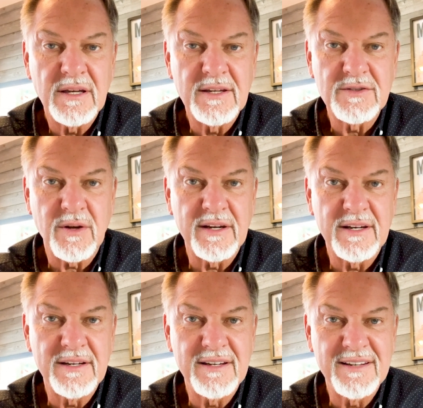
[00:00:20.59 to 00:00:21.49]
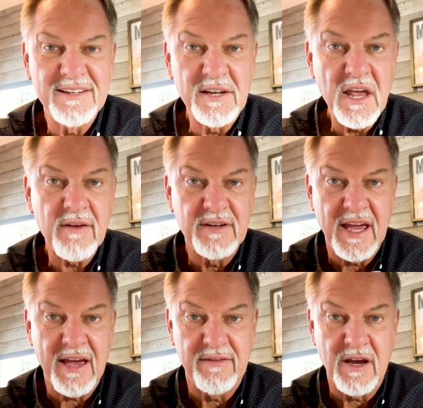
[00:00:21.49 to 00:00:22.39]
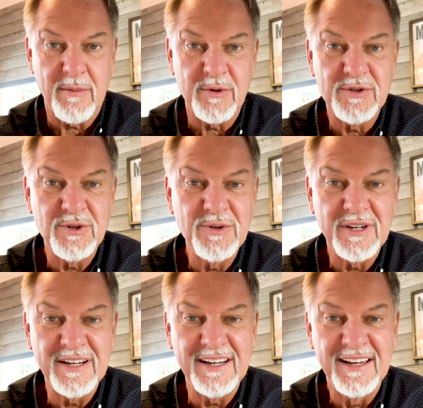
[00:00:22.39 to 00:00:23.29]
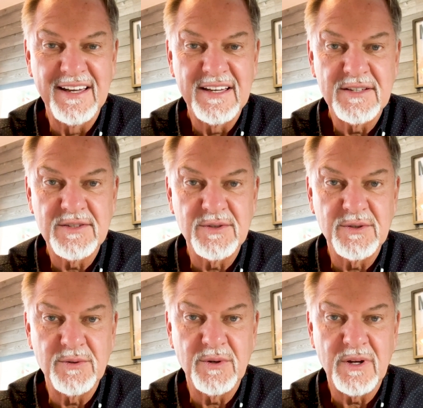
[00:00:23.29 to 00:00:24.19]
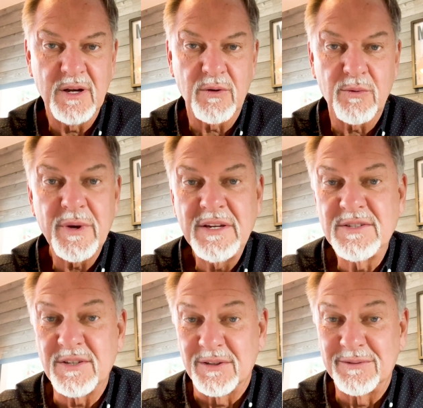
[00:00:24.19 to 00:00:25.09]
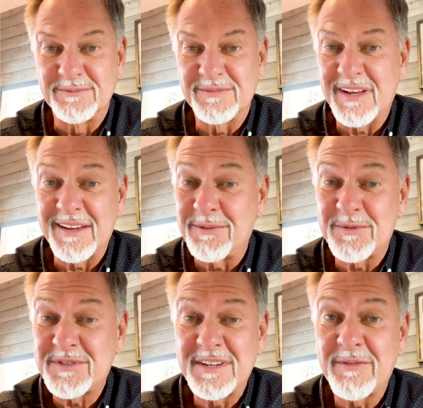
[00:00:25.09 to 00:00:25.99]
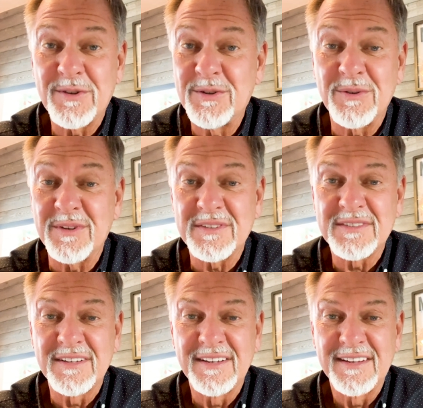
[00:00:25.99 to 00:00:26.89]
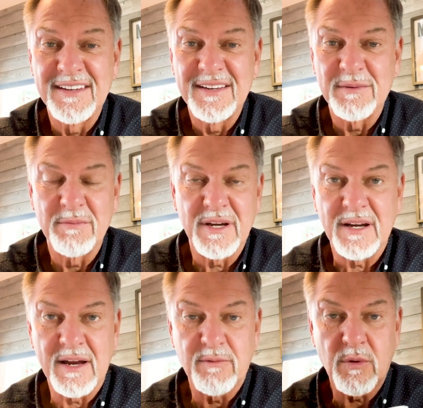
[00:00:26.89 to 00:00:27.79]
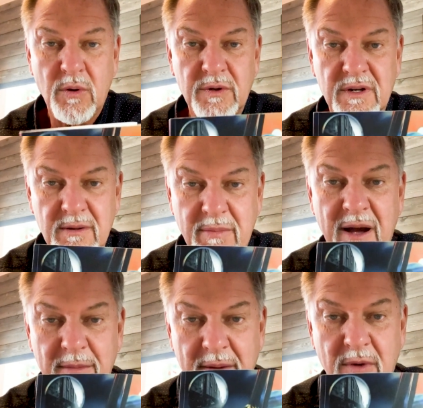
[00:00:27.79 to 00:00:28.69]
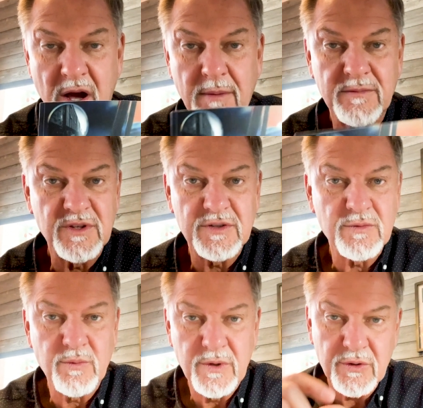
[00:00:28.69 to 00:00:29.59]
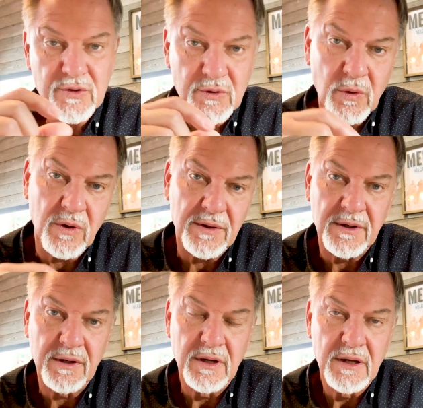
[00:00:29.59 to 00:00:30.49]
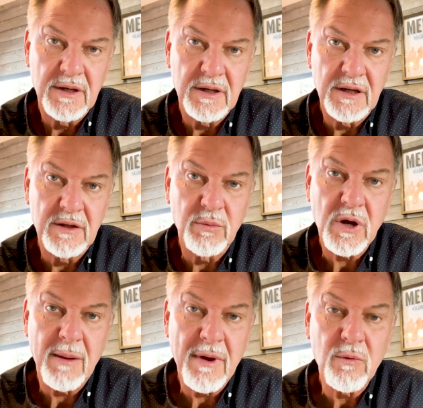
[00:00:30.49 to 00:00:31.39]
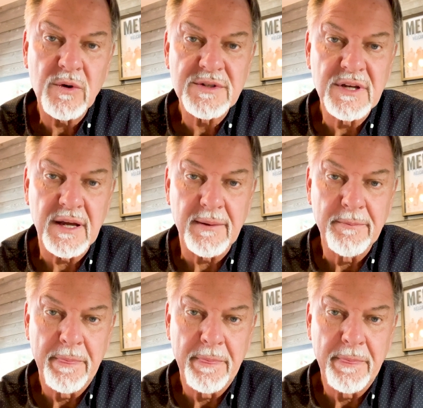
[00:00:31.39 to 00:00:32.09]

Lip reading: And so I'd love to have the opportunity to read to you. I almost never do this, but I wrote about my mom just real short in the book On My Worst Day.